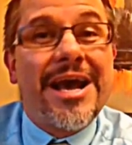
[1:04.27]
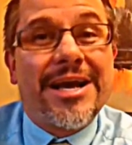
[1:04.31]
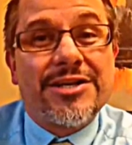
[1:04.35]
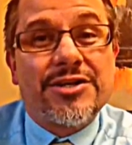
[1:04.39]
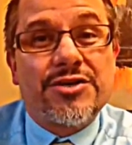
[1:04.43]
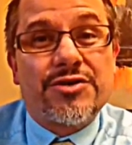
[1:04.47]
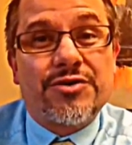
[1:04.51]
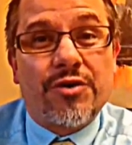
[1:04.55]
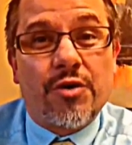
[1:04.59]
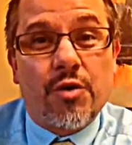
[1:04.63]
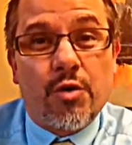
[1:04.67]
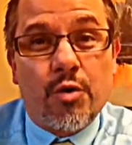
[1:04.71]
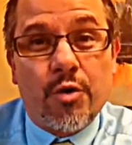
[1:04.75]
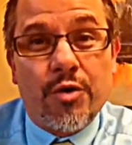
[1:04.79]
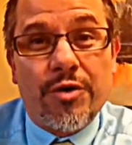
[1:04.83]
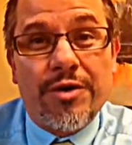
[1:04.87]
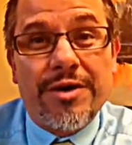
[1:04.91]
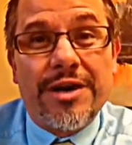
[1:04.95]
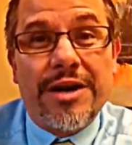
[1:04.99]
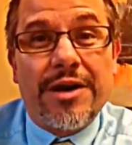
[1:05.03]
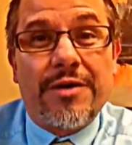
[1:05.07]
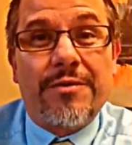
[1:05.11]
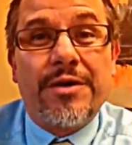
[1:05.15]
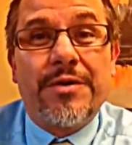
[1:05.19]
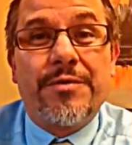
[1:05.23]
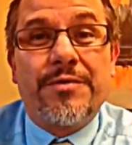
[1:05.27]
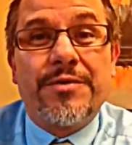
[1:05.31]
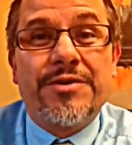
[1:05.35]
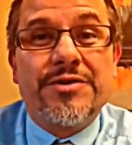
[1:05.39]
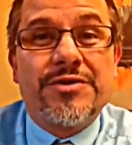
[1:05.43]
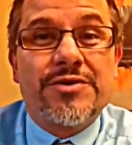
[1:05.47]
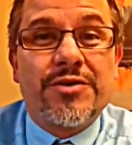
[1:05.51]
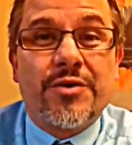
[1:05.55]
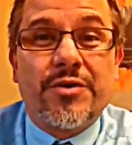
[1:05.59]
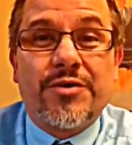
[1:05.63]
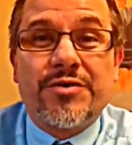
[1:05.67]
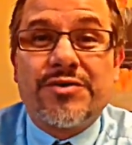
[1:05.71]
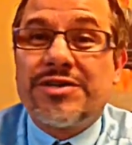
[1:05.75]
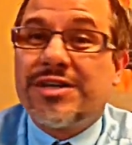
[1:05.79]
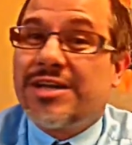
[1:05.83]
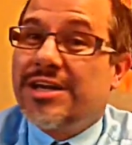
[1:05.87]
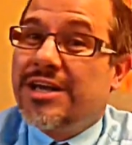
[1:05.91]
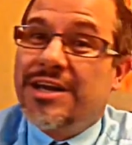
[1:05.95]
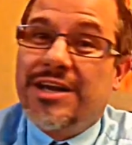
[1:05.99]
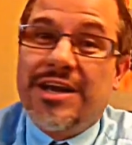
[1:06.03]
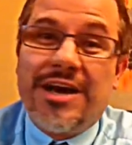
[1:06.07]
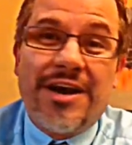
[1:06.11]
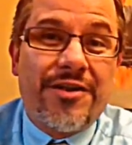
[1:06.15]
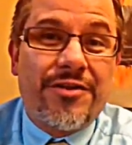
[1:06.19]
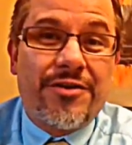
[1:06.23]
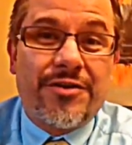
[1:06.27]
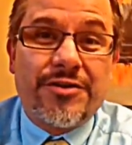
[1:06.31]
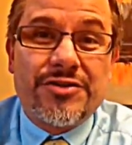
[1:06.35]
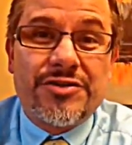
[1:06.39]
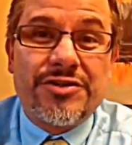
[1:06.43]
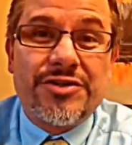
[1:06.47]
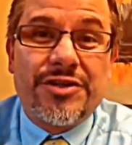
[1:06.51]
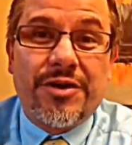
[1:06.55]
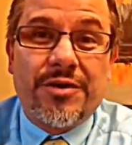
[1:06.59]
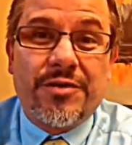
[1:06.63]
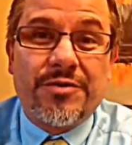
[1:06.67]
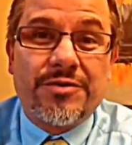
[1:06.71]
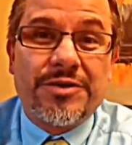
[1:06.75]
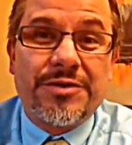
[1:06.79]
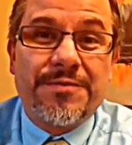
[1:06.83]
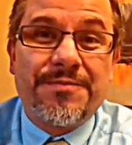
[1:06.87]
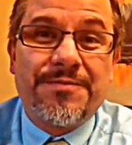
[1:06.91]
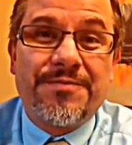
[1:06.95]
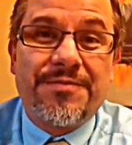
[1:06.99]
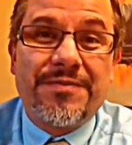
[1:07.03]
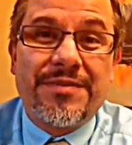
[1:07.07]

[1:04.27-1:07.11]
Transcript: extraordinary results and others don't?